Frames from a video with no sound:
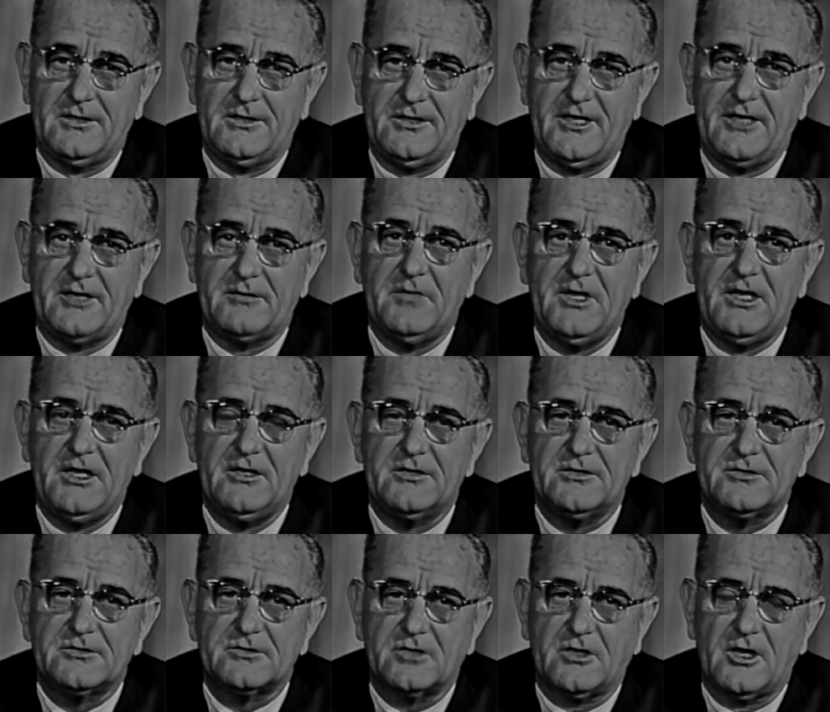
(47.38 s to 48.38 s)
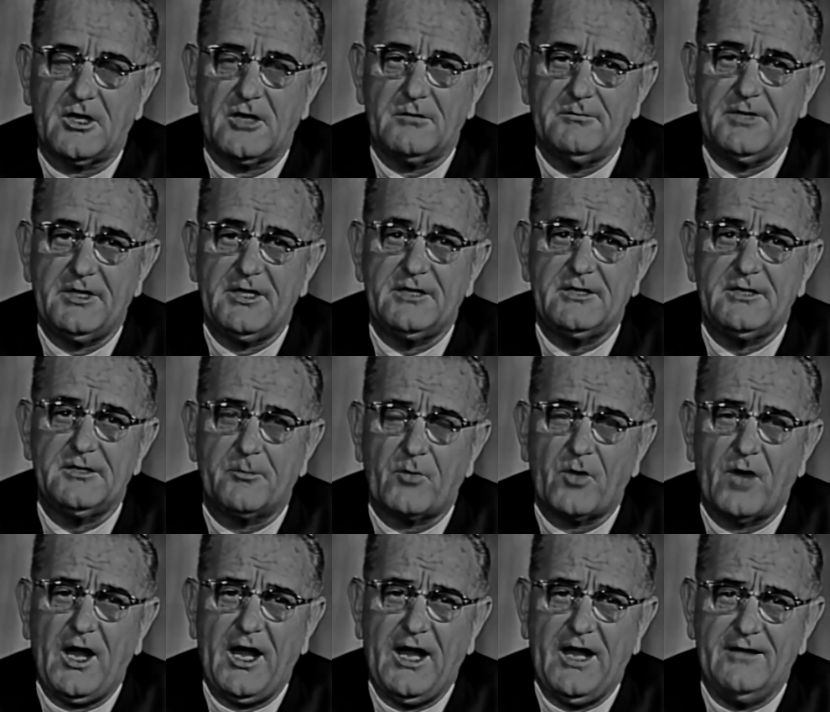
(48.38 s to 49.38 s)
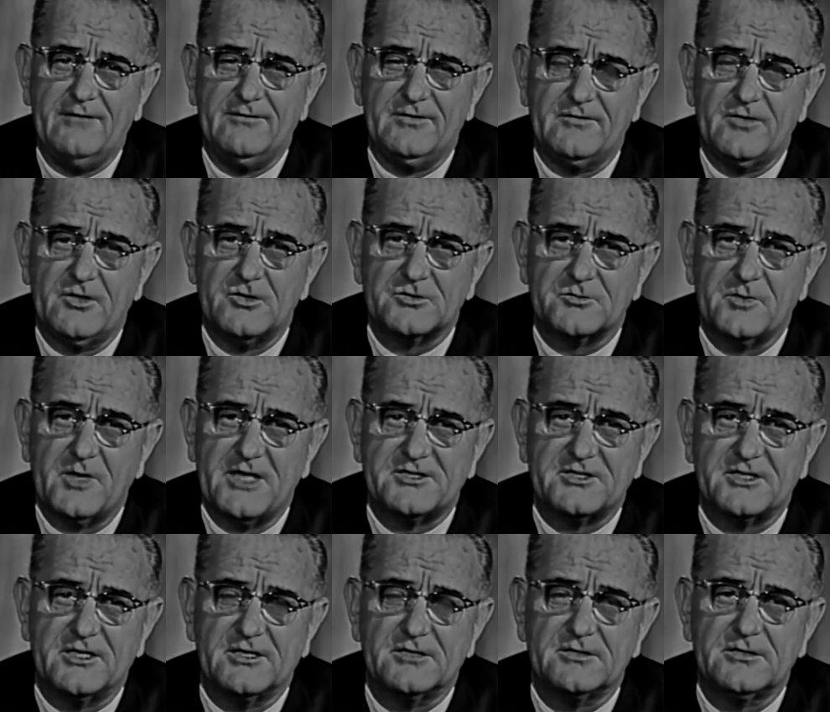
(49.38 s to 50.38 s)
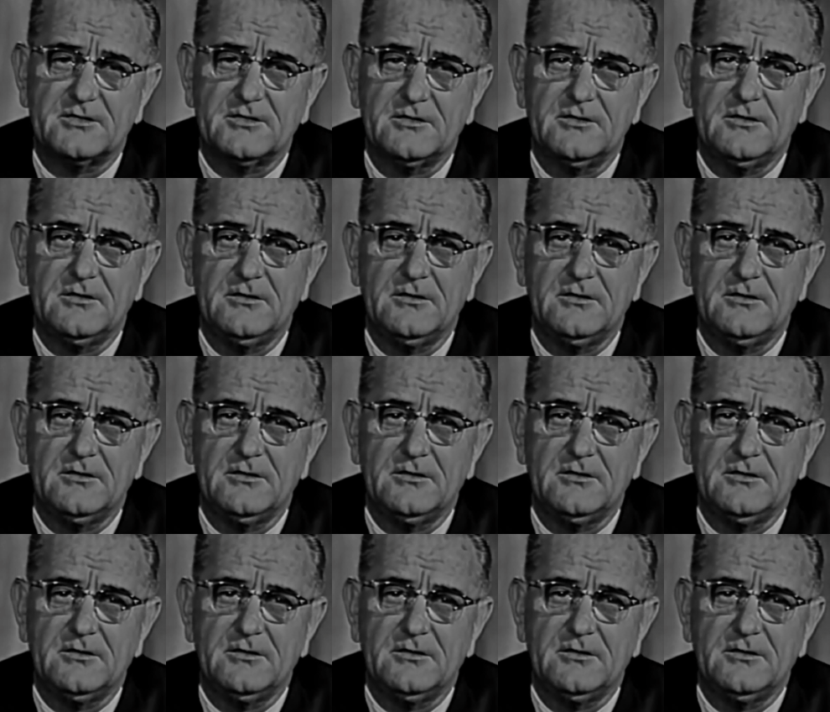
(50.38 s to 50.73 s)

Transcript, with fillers: Yet millions are being deprived of those blessings.